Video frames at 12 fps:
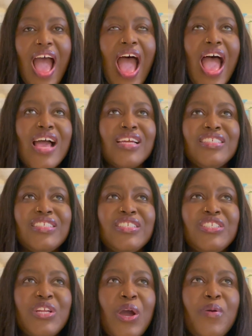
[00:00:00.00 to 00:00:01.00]
and
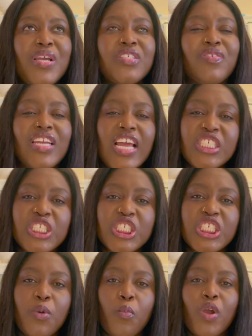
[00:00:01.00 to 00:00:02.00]
his
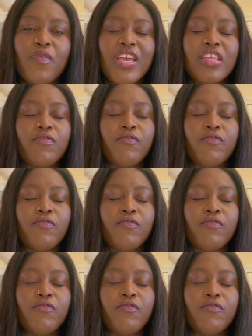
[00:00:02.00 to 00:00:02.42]
relationship with his